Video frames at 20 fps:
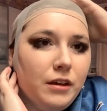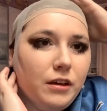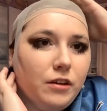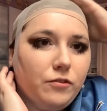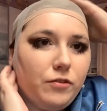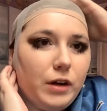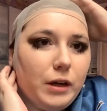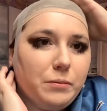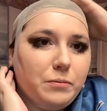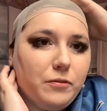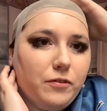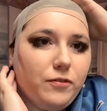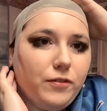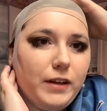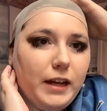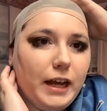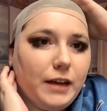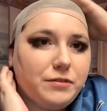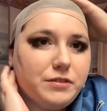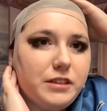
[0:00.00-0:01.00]
from
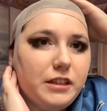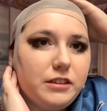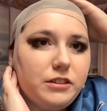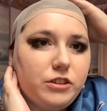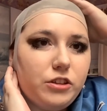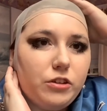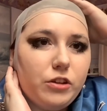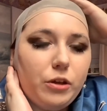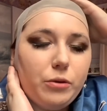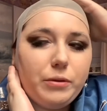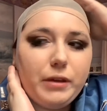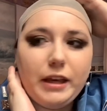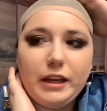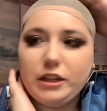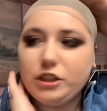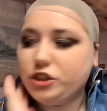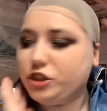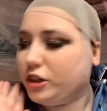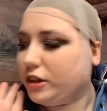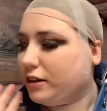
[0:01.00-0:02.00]
FNAF Sister
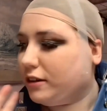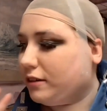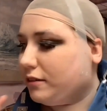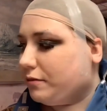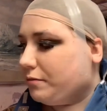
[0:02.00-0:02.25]
Location,